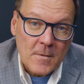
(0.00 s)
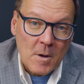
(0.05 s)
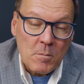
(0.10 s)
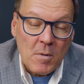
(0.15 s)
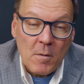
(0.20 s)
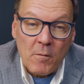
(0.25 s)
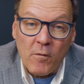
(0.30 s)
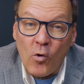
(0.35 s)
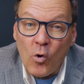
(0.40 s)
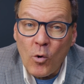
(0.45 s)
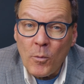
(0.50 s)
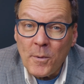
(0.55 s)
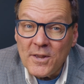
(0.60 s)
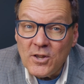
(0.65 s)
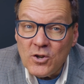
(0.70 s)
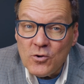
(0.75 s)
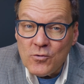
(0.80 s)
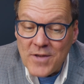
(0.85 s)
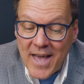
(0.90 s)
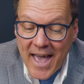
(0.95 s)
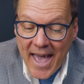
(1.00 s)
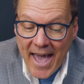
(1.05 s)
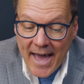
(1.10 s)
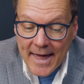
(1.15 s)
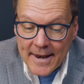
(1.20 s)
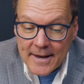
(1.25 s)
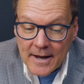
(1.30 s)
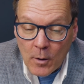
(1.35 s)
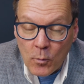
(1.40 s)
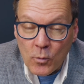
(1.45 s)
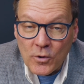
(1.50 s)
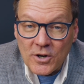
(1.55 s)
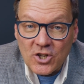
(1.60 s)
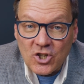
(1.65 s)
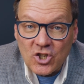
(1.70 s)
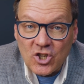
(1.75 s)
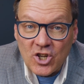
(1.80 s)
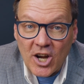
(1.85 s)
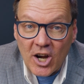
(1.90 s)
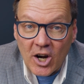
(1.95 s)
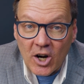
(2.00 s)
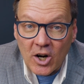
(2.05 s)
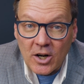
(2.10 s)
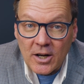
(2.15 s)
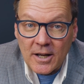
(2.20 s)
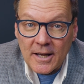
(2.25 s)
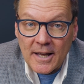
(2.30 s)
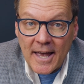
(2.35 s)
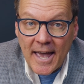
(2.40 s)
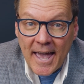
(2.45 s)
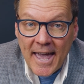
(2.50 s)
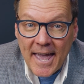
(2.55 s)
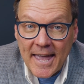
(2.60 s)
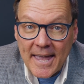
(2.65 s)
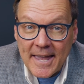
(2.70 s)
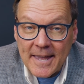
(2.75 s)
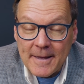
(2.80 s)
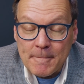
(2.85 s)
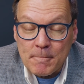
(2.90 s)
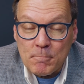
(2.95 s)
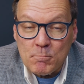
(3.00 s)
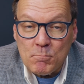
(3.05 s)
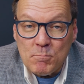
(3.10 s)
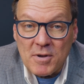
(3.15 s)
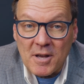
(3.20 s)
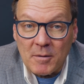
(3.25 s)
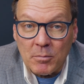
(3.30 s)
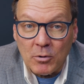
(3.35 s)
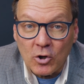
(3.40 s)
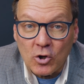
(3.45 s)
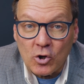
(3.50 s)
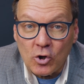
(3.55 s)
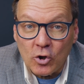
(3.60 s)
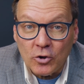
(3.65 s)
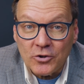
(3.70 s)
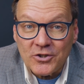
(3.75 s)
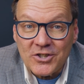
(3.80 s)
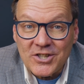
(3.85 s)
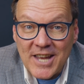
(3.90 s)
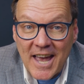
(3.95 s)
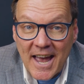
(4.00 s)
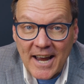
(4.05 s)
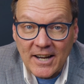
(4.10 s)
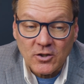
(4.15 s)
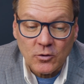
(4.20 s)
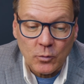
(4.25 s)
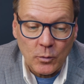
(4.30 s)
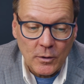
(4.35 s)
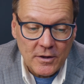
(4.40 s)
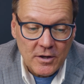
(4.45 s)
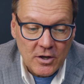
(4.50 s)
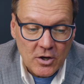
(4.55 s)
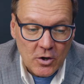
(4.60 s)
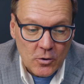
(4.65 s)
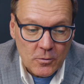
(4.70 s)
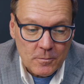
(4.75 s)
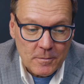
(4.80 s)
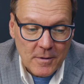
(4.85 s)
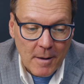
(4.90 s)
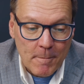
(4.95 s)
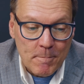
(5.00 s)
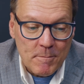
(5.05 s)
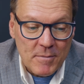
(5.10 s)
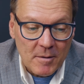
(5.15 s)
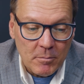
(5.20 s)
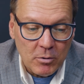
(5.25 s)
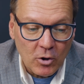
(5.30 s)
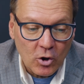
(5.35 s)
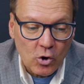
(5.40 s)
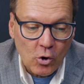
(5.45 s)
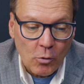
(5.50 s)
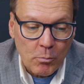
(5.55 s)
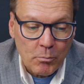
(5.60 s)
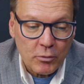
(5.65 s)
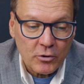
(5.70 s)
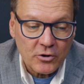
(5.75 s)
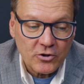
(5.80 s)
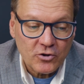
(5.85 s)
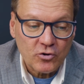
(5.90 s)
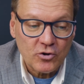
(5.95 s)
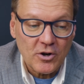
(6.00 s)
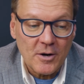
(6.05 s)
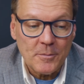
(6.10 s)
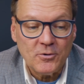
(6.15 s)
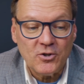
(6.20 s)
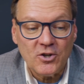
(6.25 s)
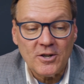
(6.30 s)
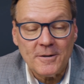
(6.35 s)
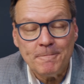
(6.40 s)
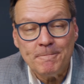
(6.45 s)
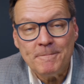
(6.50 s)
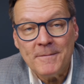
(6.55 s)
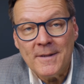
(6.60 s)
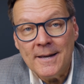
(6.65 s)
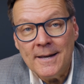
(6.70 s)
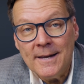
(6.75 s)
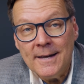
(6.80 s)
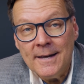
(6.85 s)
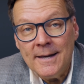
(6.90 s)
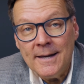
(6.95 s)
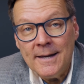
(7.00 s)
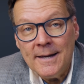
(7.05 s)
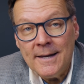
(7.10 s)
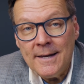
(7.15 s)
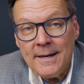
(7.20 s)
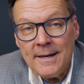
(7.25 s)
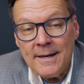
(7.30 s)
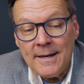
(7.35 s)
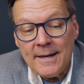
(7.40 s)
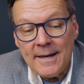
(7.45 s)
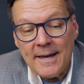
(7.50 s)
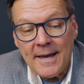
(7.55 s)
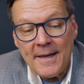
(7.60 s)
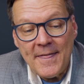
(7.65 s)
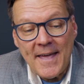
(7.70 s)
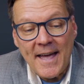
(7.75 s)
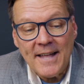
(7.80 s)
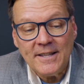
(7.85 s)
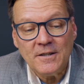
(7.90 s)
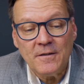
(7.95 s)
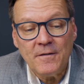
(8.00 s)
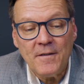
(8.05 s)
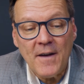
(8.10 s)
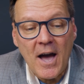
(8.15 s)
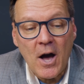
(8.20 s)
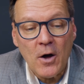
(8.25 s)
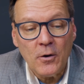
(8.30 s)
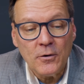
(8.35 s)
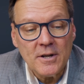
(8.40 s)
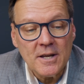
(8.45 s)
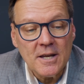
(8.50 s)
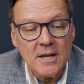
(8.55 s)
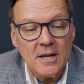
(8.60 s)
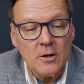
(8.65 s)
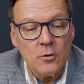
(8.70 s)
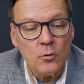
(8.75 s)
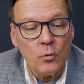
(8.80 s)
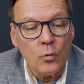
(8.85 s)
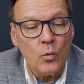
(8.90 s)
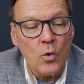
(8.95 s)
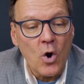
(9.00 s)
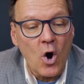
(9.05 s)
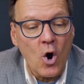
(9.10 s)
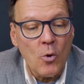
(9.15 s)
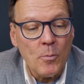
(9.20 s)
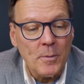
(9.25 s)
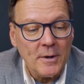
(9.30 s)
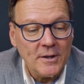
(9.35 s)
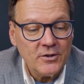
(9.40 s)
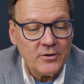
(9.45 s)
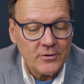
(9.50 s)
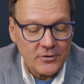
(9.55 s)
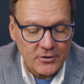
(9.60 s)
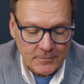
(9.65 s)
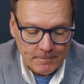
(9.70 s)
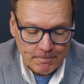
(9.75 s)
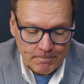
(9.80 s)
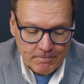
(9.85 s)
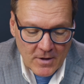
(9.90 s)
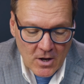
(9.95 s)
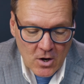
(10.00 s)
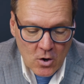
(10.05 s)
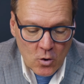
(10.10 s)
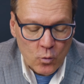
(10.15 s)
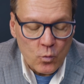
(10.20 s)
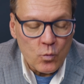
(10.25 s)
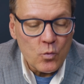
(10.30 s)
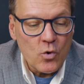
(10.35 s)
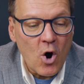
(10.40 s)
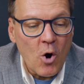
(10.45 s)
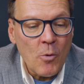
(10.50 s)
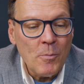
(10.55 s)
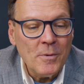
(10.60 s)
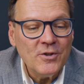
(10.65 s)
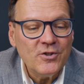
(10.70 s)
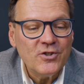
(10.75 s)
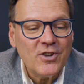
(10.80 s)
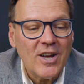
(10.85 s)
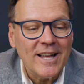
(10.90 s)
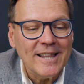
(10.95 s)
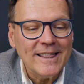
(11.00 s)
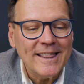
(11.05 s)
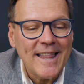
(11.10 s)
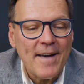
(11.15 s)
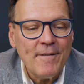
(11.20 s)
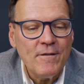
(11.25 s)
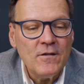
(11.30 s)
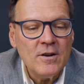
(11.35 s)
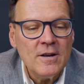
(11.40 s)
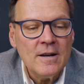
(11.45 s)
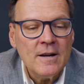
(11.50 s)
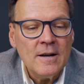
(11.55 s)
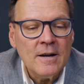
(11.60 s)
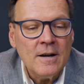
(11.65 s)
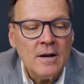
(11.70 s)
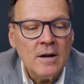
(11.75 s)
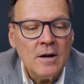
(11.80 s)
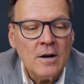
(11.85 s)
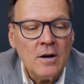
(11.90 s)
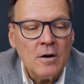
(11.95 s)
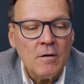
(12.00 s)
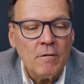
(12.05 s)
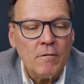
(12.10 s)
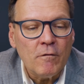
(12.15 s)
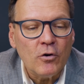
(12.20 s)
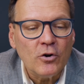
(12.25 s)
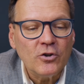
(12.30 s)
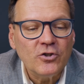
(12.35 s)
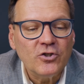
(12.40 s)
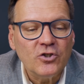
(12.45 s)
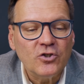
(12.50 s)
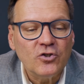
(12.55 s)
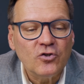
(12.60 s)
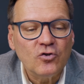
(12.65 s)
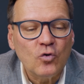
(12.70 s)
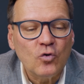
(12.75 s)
before we do that, I want to share a biblical text with you, a biblical prescription. And that's found in Romans, Romans 11, verses